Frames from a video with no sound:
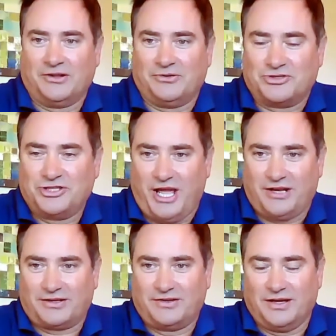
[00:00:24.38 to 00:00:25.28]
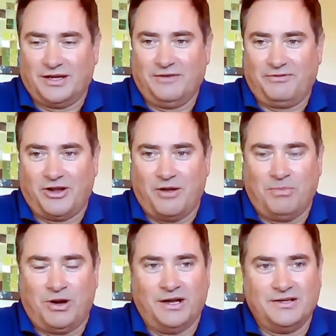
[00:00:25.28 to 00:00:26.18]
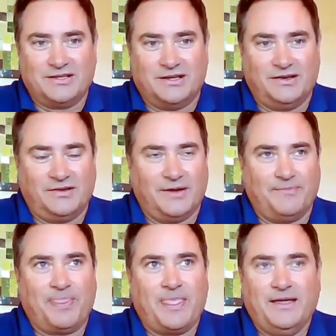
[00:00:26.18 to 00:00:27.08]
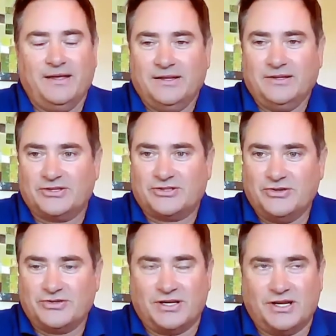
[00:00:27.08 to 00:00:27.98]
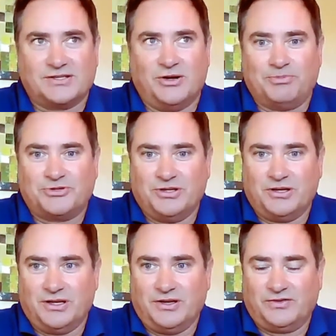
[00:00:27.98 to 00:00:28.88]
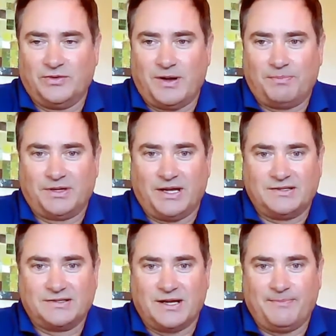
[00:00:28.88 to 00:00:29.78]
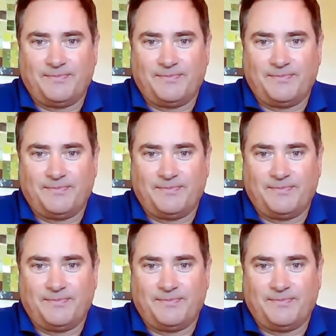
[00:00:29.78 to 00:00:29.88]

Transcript: little chat, if you don't mind, and just use it as an opportunity to update